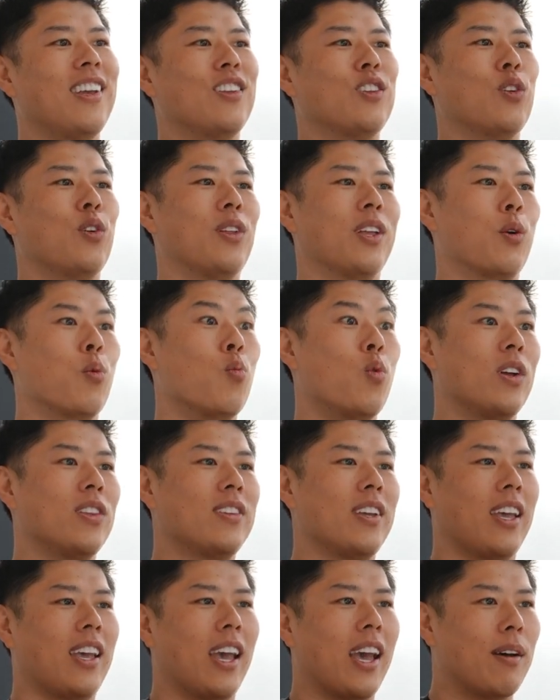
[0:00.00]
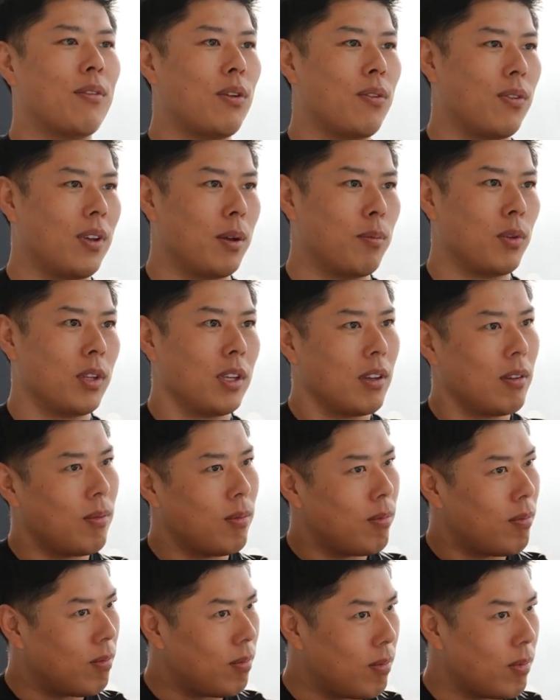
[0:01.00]
And so like once I have a family,
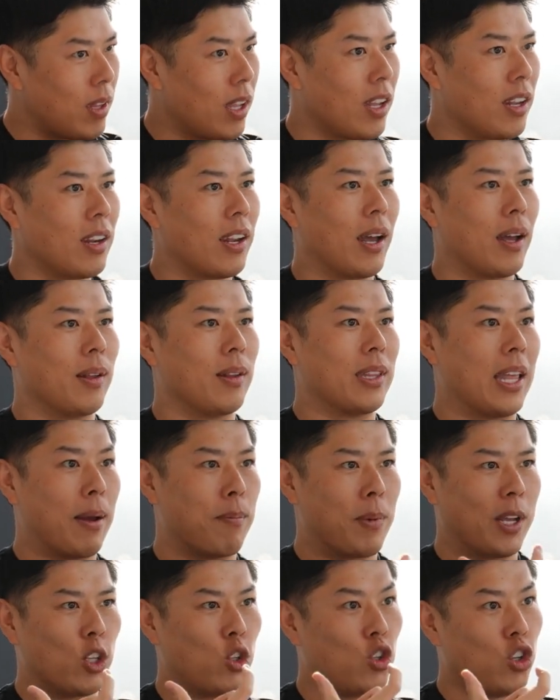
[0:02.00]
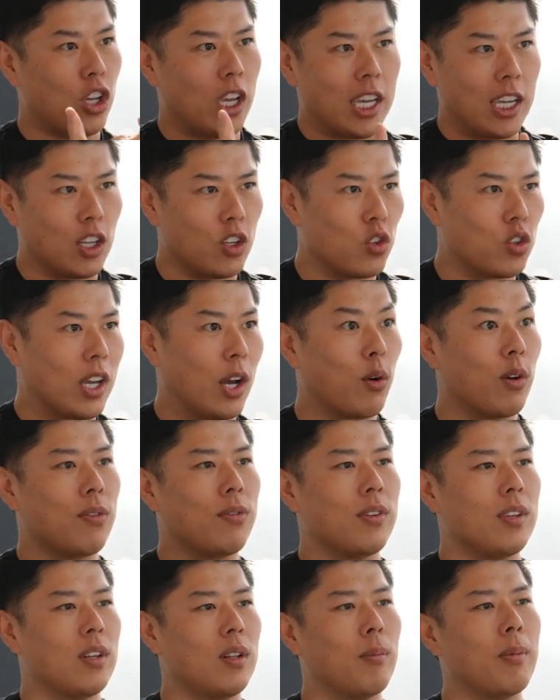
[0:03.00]
then that might change how I
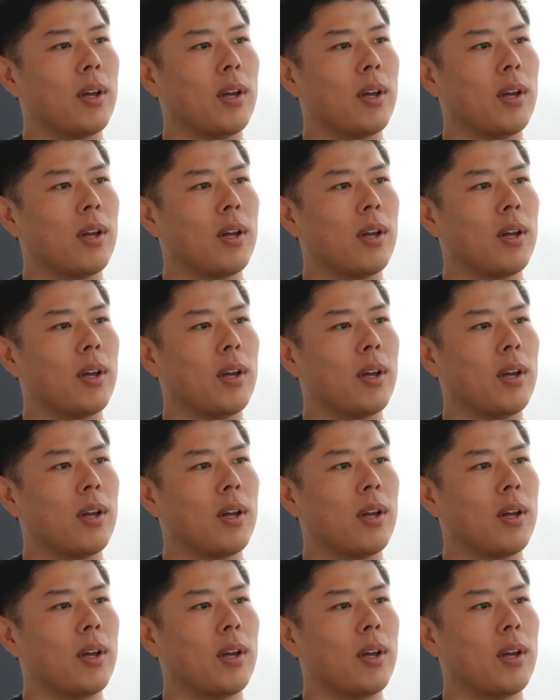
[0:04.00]
feel